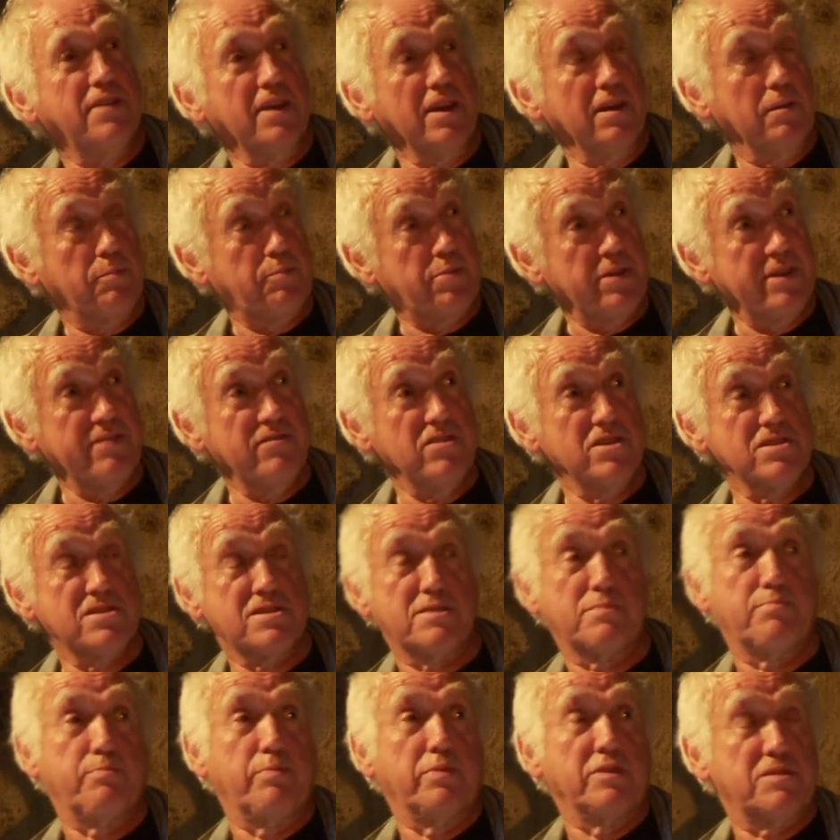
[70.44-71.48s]
think a
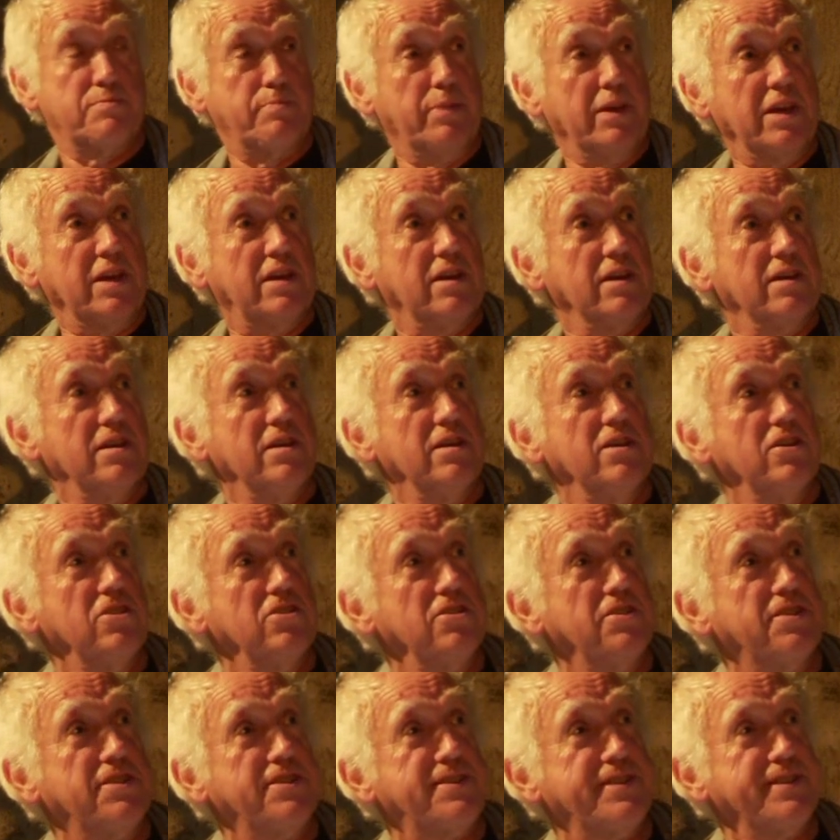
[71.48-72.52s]
previous speaker
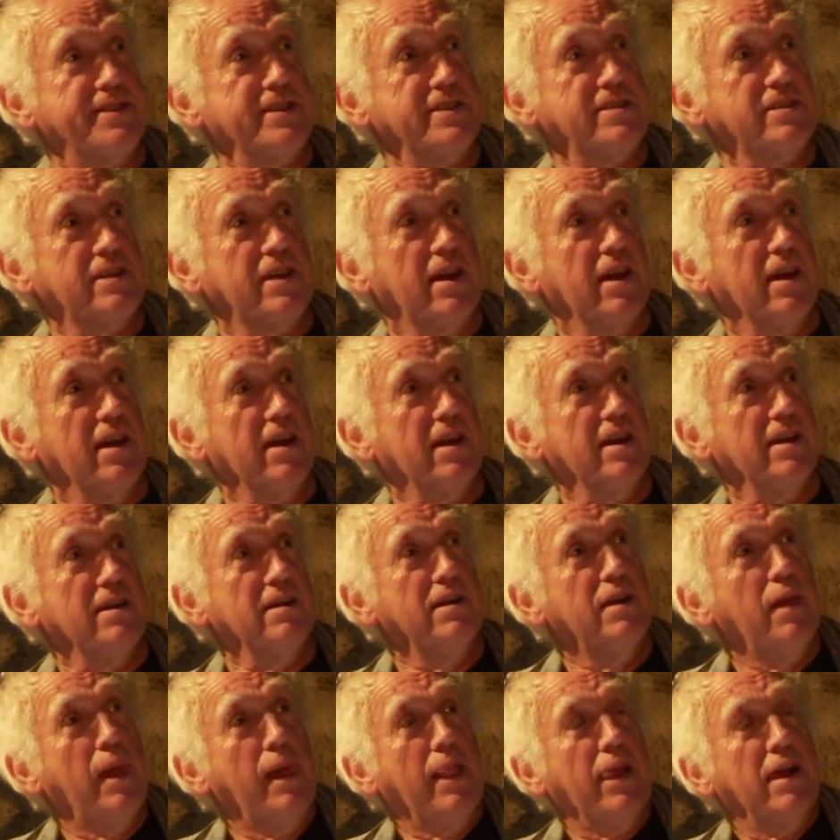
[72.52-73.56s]
alluded to this car,